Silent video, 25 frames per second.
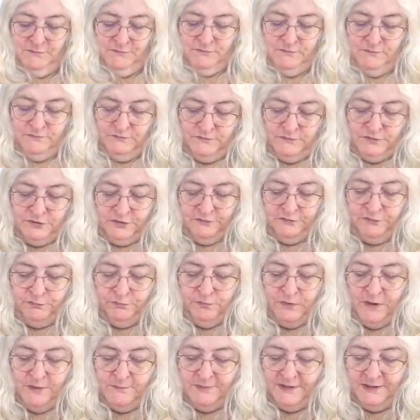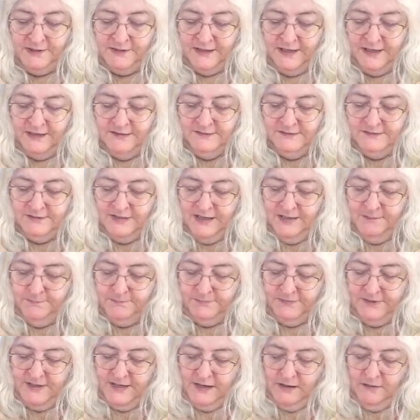just rubbing that tape
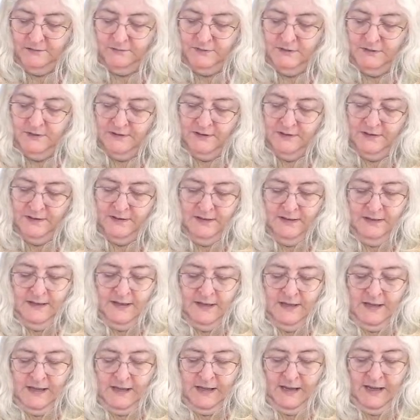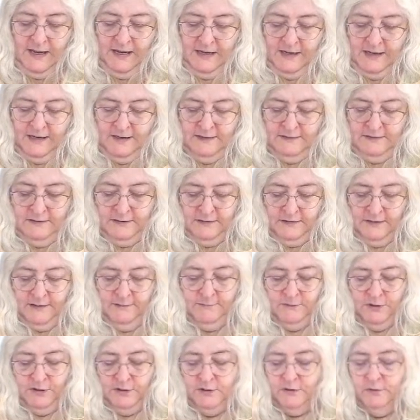down. And I'm
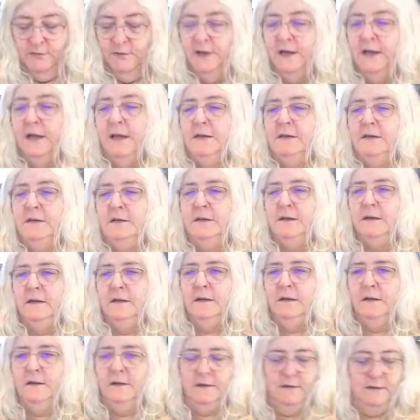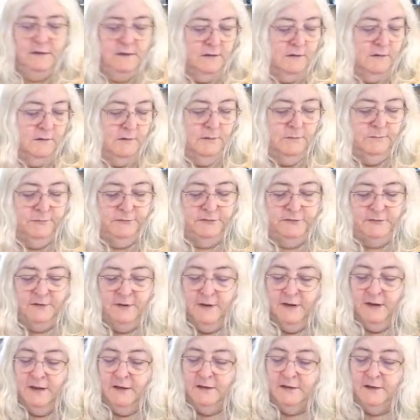going to go ahead and, oops,
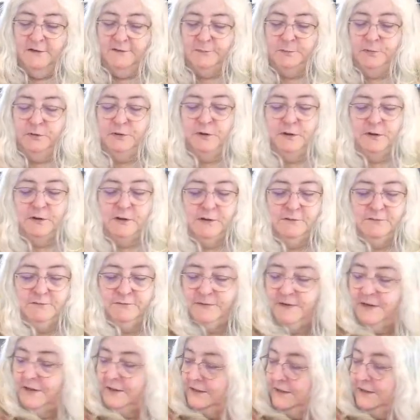let's put our confetti in